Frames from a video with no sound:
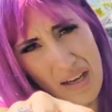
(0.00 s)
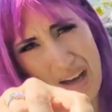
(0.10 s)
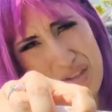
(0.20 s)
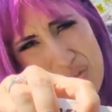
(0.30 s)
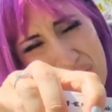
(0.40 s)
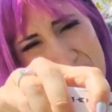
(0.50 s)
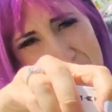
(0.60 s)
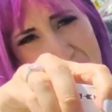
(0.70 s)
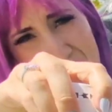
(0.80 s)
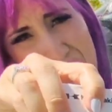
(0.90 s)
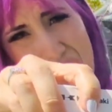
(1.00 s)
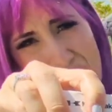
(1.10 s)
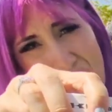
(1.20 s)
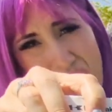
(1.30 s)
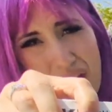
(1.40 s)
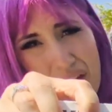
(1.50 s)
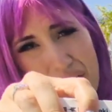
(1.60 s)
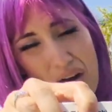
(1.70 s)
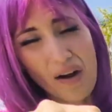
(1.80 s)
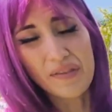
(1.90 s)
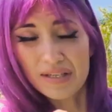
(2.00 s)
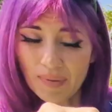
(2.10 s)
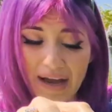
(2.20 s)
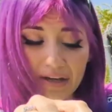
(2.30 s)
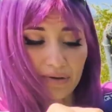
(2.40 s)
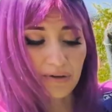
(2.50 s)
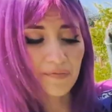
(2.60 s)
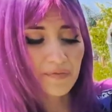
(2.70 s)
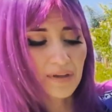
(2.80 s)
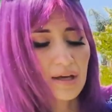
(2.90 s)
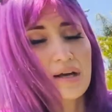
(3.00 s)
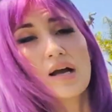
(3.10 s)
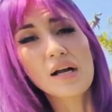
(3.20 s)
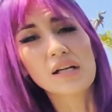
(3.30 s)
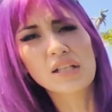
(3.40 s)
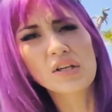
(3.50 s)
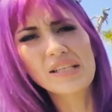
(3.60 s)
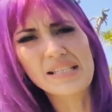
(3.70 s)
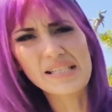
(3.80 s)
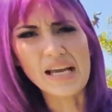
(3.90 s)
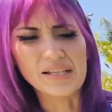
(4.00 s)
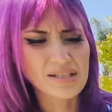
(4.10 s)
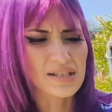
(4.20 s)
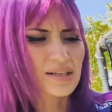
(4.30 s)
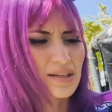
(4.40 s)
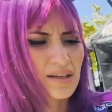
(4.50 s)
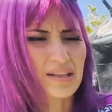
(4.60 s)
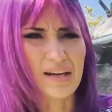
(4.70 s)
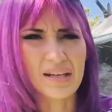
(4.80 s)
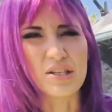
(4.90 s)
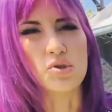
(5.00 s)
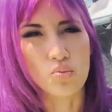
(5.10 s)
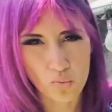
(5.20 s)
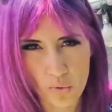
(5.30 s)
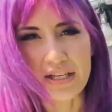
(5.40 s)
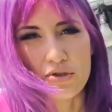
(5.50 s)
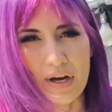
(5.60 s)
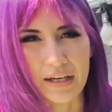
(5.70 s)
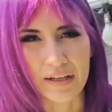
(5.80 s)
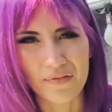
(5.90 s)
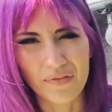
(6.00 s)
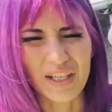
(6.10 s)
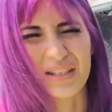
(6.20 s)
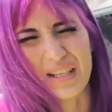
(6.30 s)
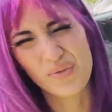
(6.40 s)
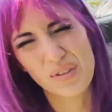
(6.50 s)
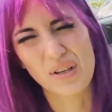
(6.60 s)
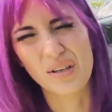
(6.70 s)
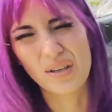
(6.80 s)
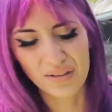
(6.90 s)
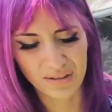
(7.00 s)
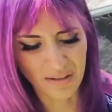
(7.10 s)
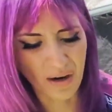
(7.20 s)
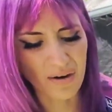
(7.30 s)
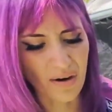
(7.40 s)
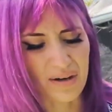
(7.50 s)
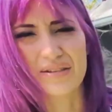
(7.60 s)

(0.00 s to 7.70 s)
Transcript: as you can see, the RR on this manual clearly states that it is race ready. That's what the RR